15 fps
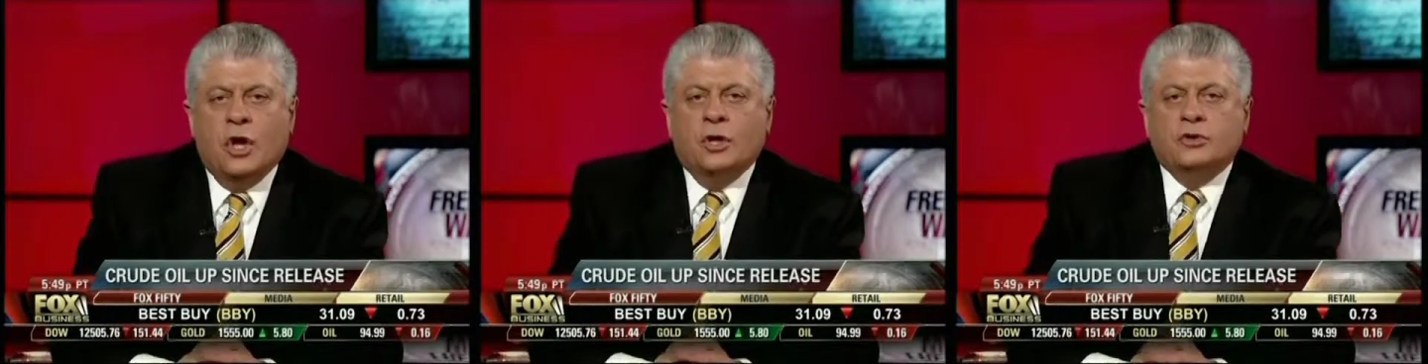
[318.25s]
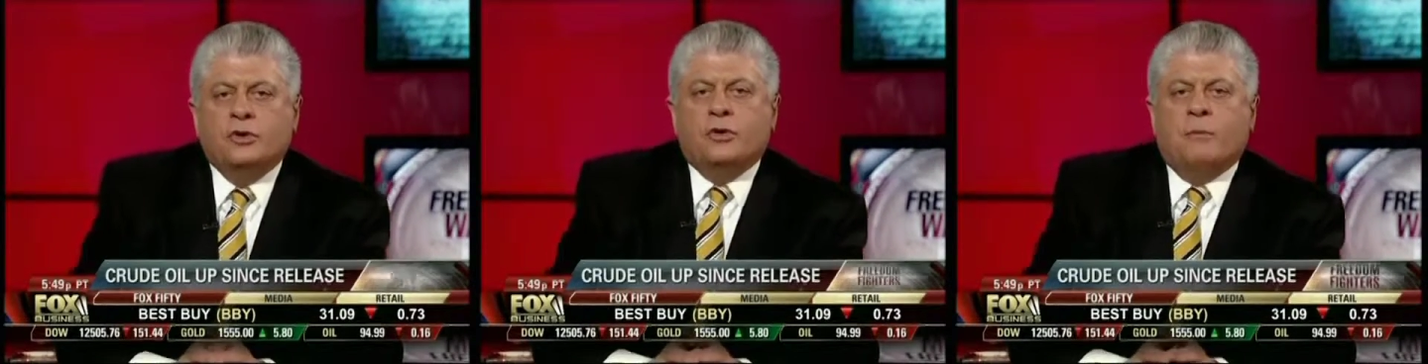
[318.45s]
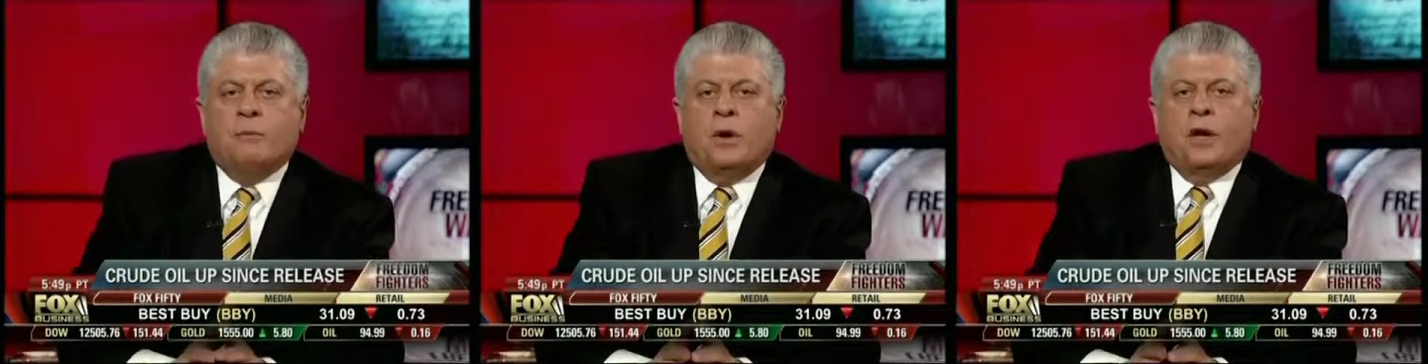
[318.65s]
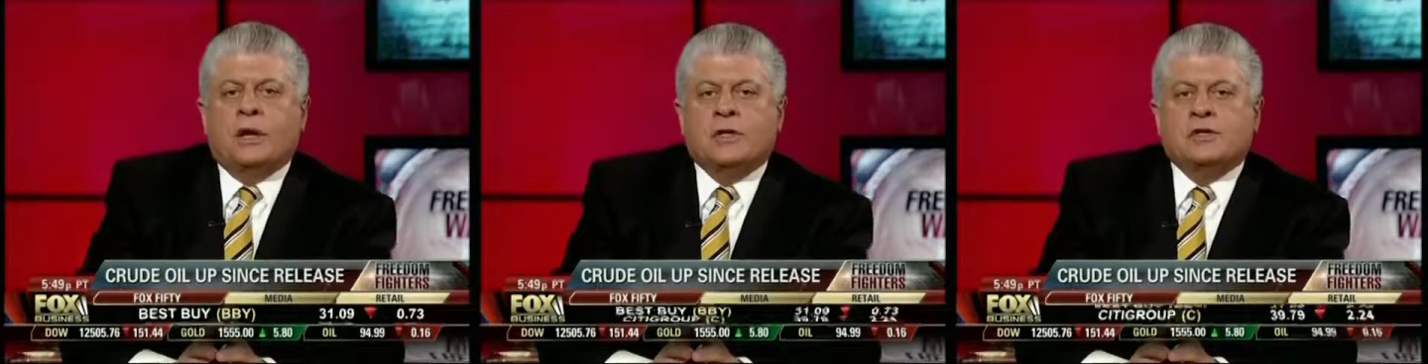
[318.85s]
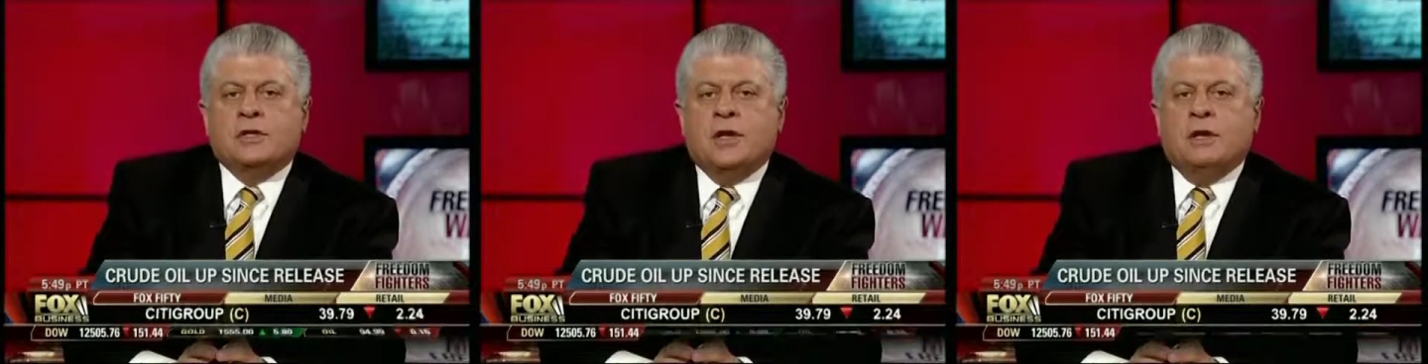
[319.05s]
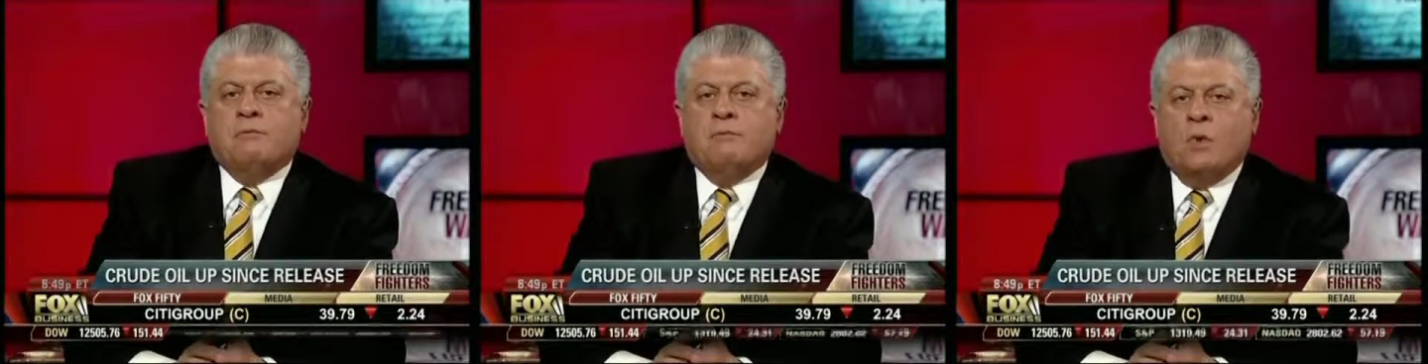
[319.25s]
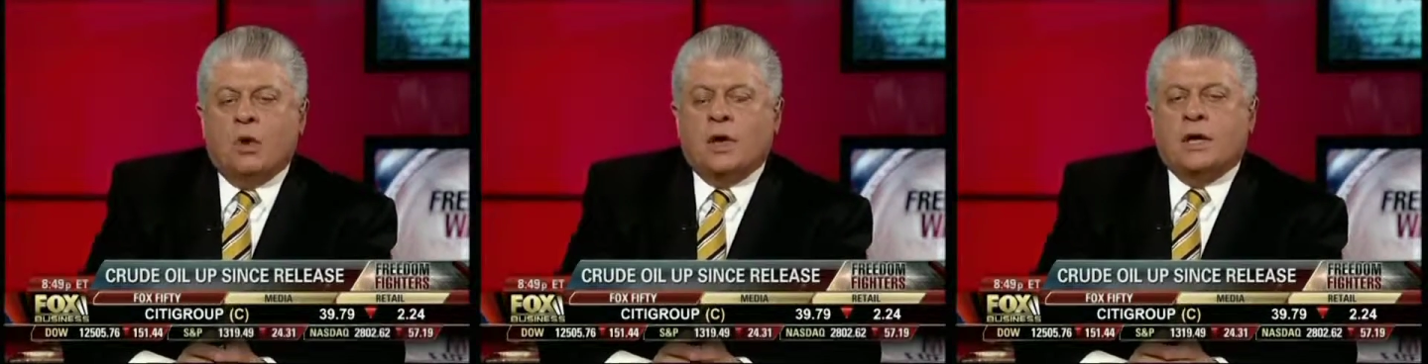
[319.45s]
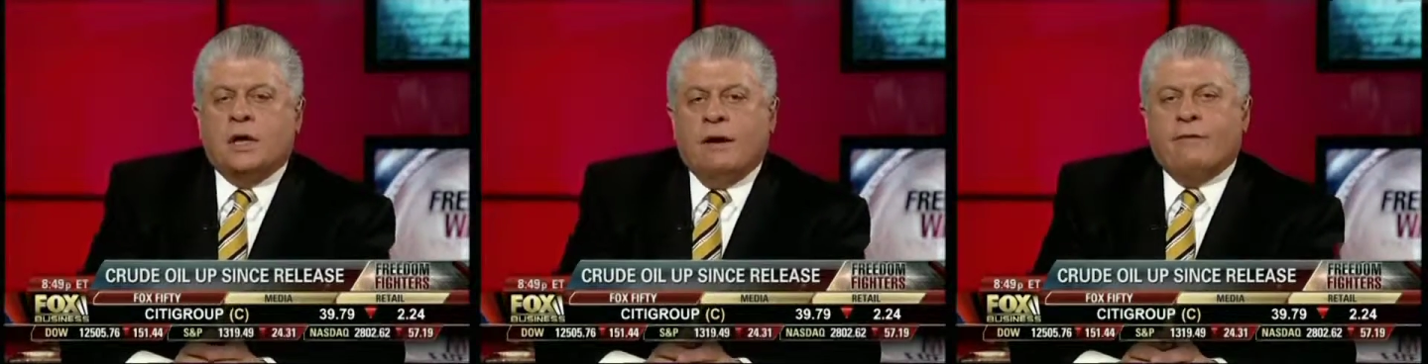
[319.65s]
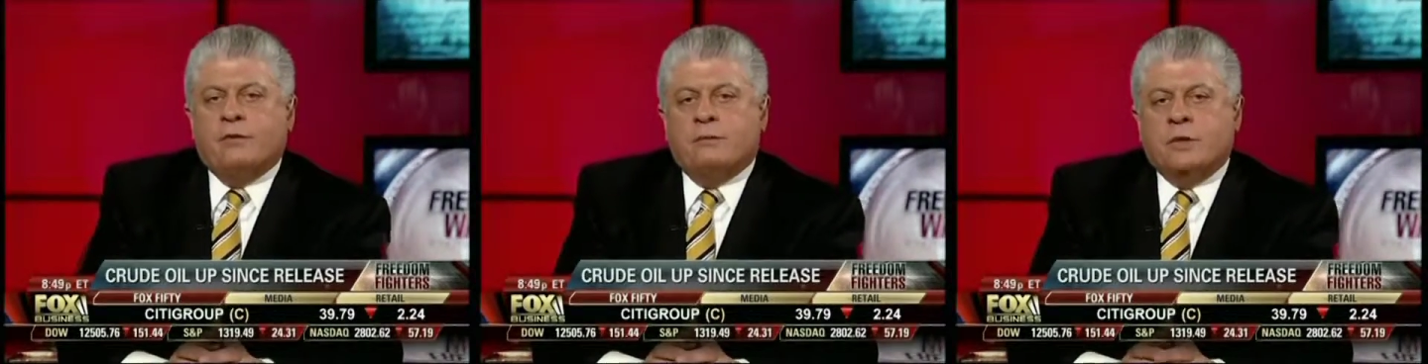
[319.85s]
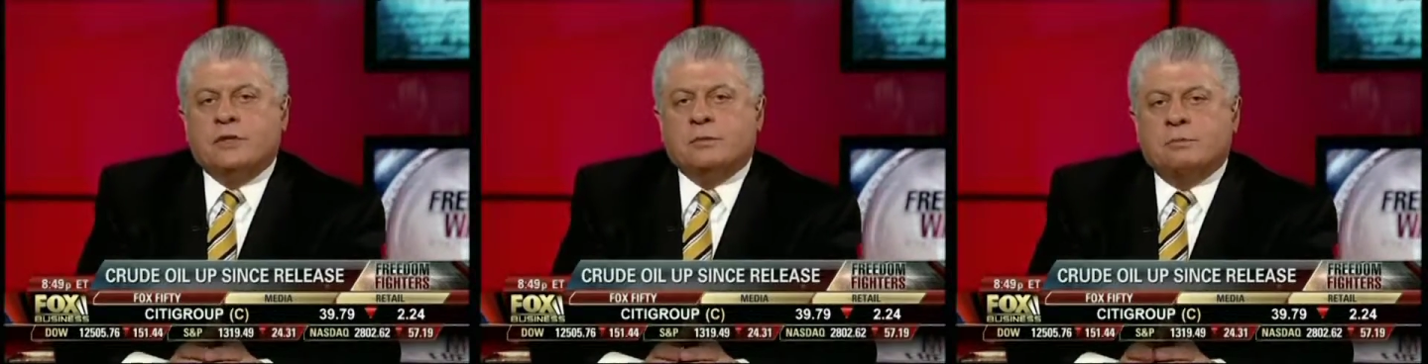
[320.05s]
Do the markets need more
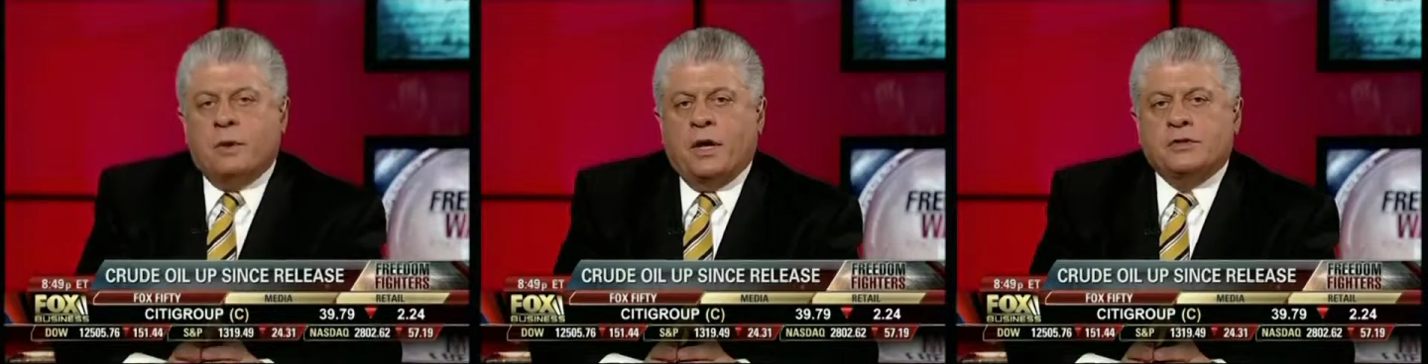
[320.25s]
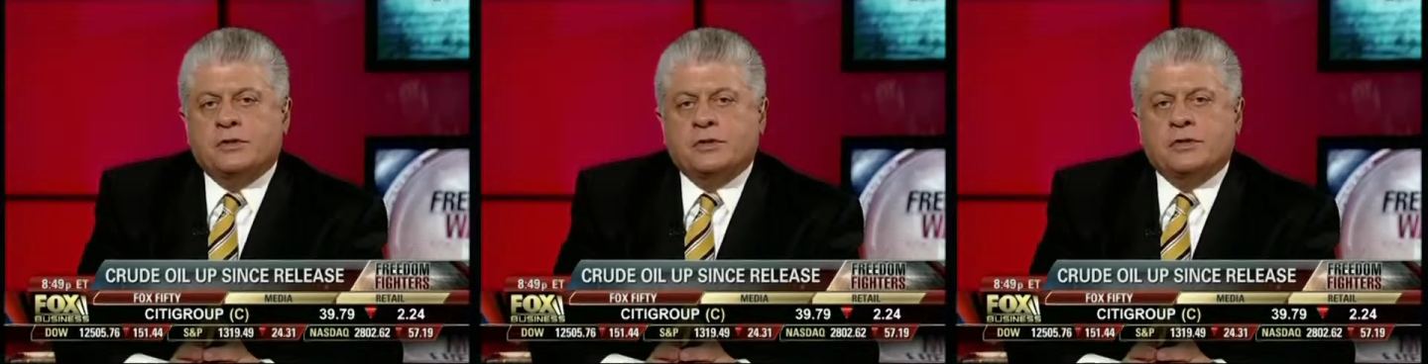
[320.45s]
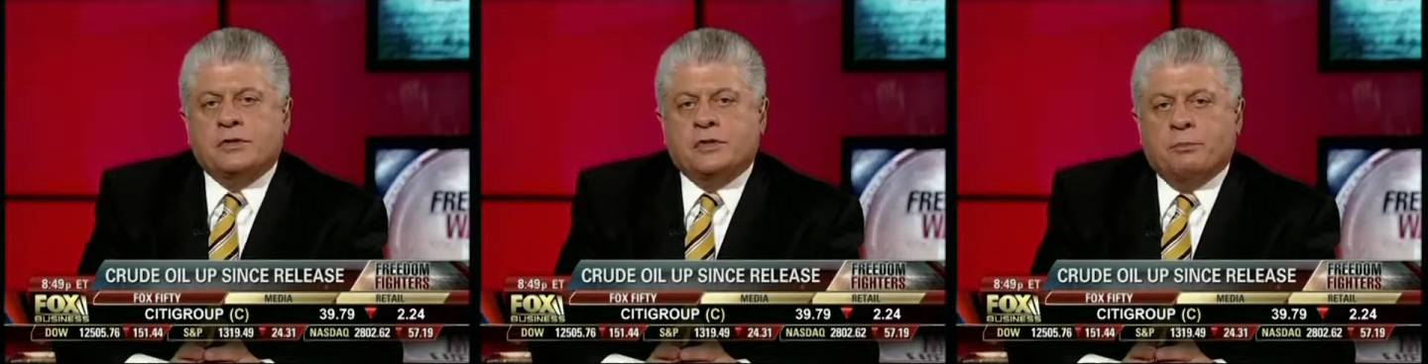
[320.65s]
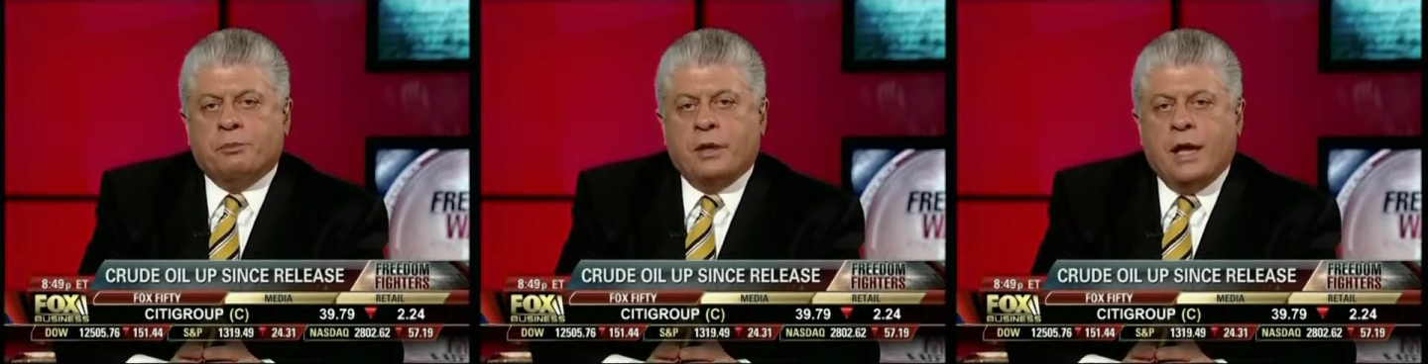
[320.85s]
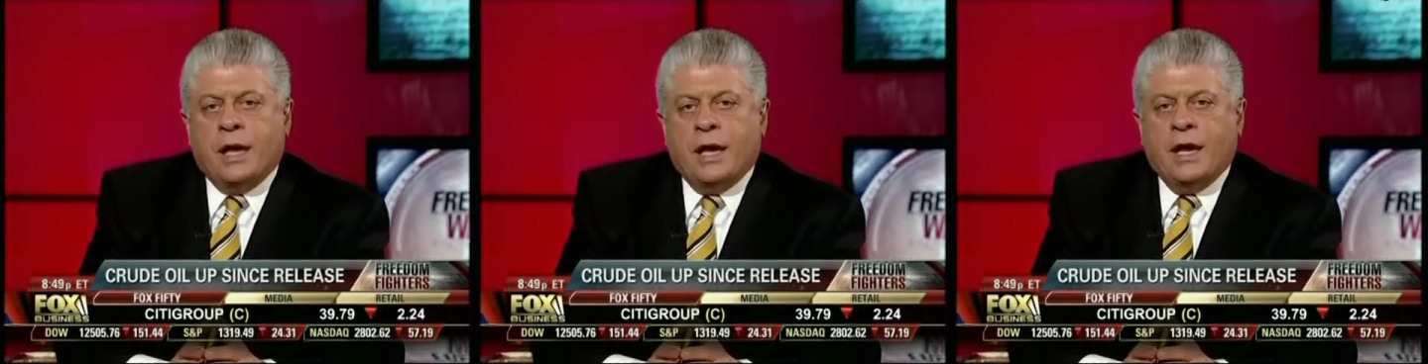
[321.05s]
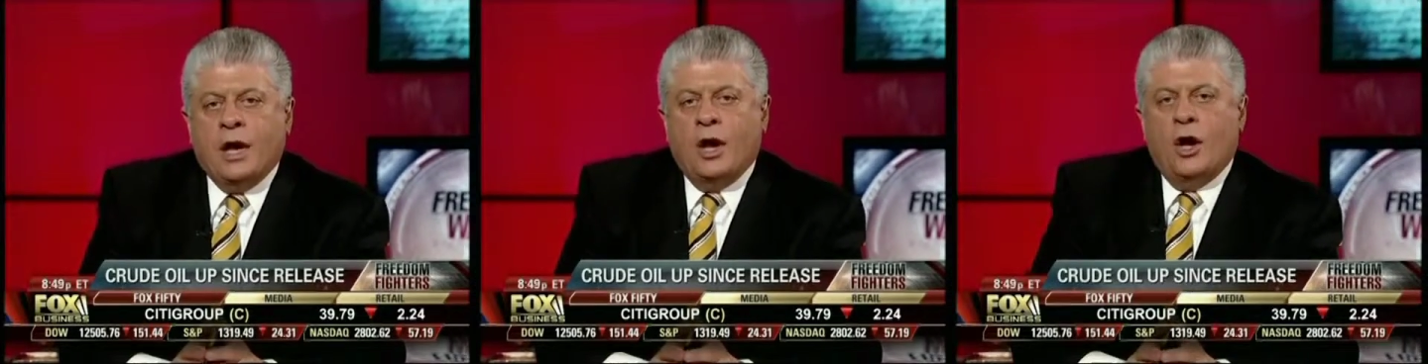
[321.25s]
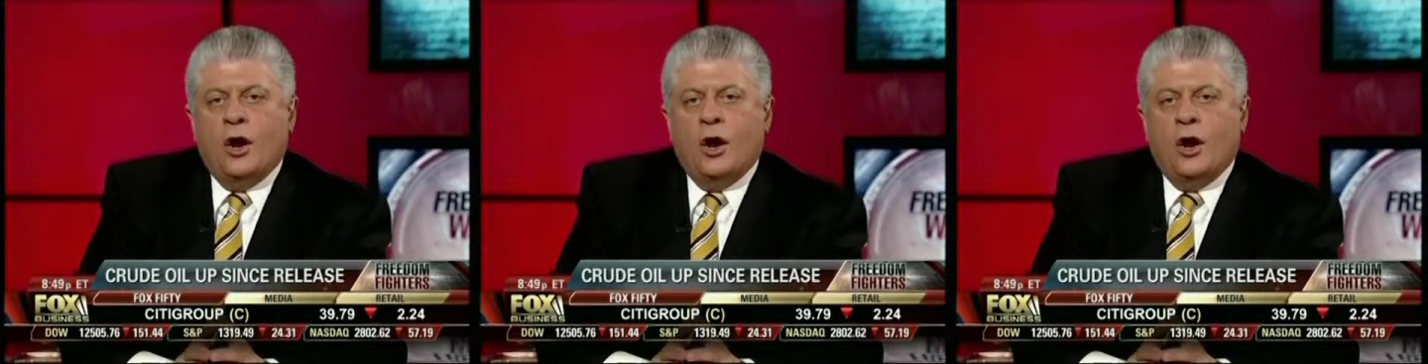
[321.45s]
government-sponsored supply,